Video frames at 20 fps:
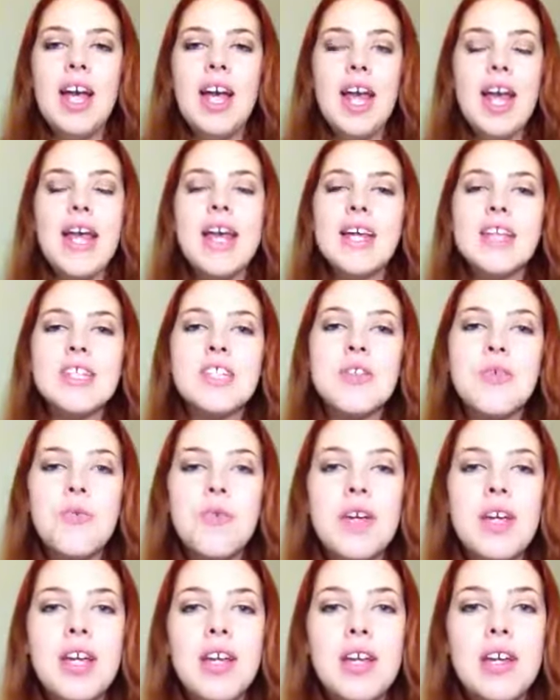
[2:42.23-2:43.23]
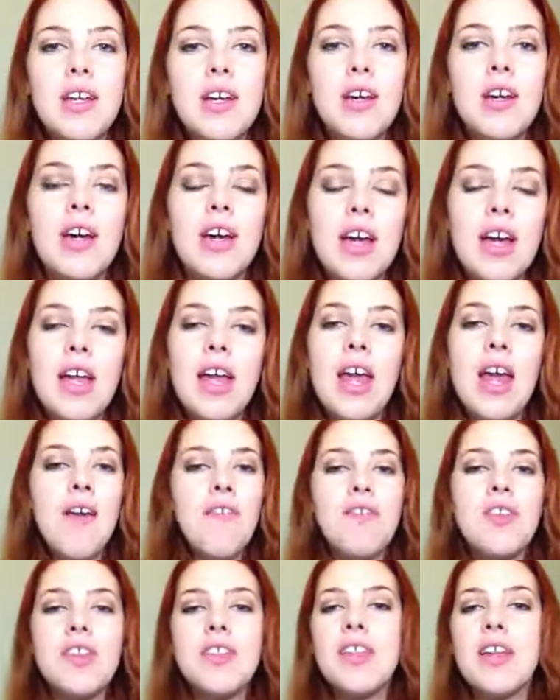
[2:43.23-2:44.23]
answering
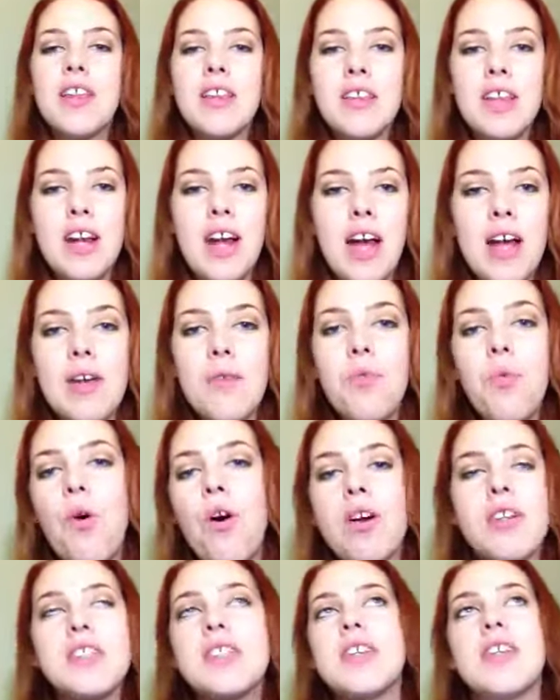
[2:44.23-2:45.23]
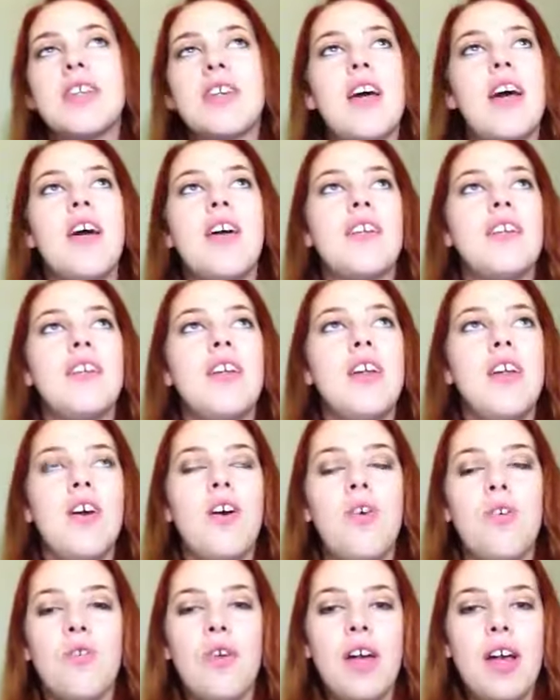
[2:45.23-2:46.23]
everything that I wanted, you
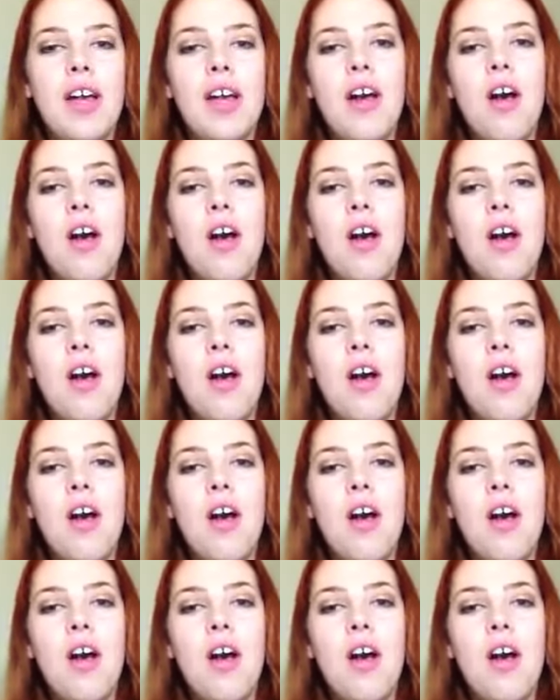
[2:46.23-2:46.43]
know.